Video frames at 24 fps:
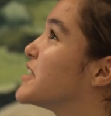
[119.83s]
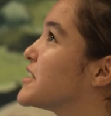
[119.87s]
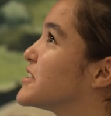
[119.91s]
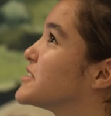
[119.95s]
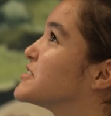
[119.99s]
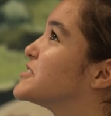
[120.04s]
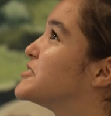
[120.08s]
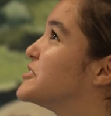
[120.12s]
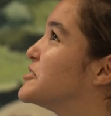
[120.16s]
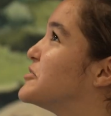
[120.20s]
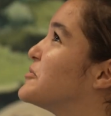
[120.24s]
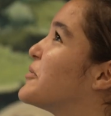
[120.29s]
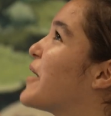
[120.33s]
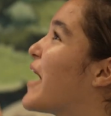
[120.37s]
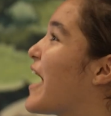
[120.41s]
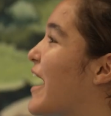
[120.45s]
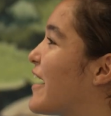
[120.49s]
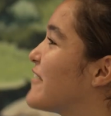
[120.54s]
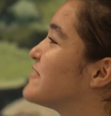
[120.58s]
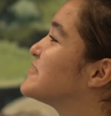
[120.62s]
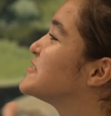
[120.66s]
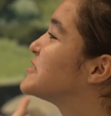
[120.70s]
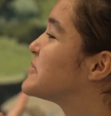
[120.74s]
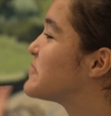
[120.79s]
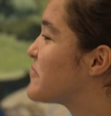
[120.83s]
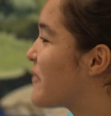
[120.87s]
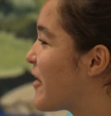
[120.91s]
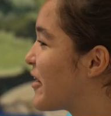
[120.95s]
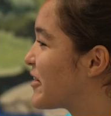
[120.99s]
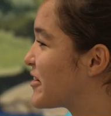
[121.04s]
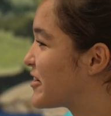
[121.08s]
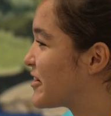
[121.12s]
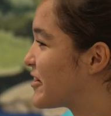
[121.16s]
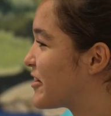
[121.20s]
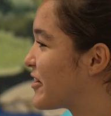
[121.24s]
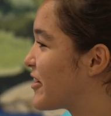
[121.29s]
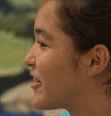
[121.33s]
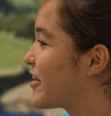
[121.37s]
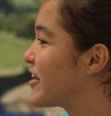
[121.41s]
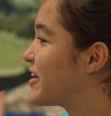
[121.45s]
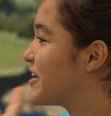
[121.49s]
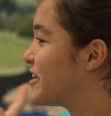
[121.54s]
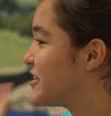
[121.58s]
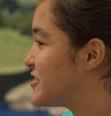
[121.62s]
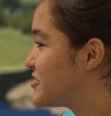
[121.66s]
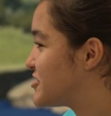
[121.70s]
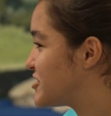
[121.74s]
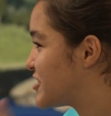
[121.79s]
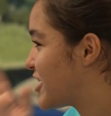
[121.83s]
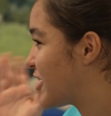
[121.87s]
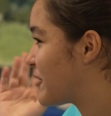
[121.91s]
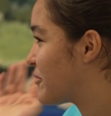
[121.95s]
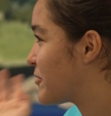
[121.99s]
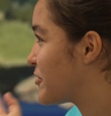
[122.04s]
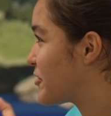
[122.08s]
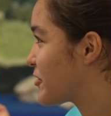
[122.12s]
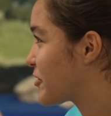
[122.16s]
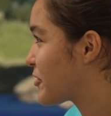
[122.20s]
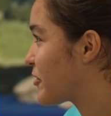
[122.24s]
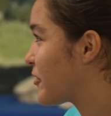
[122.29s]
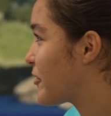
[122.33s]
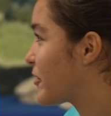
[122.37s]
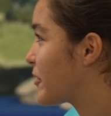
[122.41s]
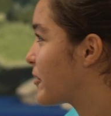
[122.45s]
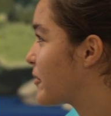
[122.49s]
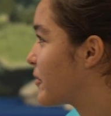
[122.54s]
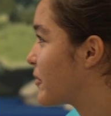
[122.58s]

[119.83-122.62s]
things do you have to monitor each day when you're growing